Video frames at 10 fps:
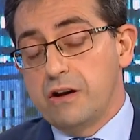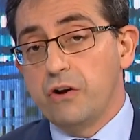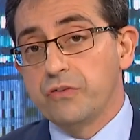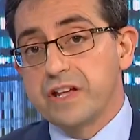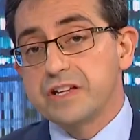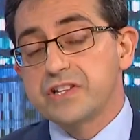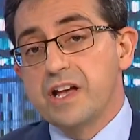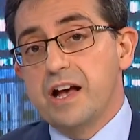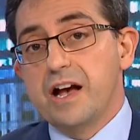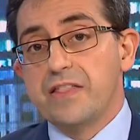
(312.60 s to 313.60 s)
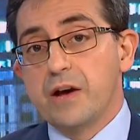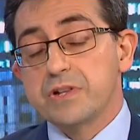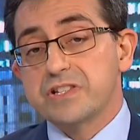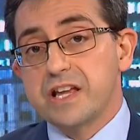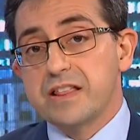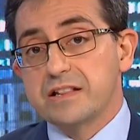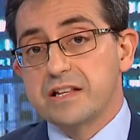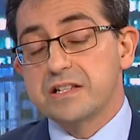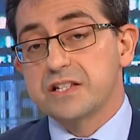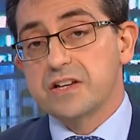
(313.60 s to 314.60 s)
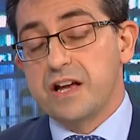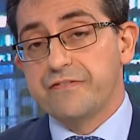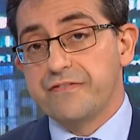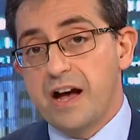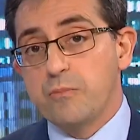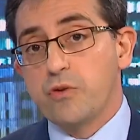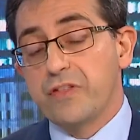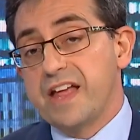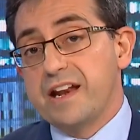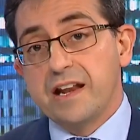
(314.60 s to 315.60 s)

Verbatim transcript: on this, uh, they would see that this is uh, far more than that.